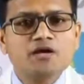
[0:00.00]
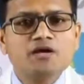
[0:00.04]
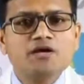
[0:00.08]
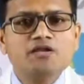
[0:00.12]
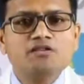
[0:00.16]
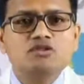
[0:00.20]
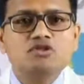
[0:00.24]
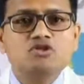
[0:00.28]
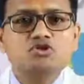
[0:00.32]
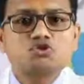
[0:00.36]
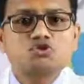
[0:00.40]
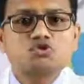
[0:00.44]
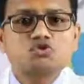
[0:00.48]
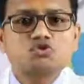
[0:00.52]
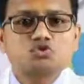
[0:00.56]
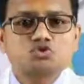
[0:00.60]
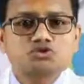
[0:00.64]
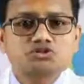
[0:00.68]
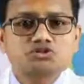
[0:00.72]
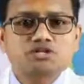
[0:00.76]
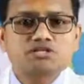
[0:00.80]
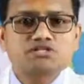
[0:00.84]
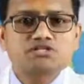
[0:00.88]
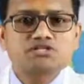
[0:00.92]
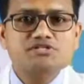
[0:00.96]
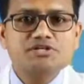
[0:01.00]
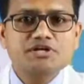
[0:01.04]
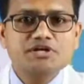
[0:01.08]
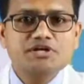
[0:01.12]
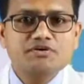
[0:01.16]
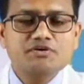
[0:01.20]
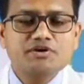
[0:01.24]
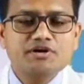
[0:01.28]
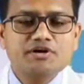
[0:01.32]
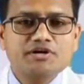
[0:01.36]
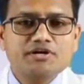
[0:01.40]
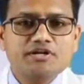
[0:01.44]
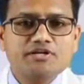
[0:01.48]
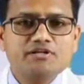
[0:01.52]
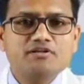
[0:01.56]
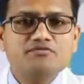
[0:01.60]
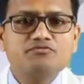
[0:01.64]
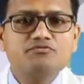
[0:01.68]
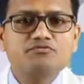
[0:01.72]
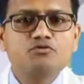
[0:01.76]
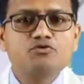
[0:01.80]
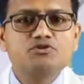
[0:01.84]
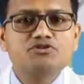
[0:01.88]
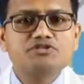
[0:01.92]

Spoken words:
The social security, the food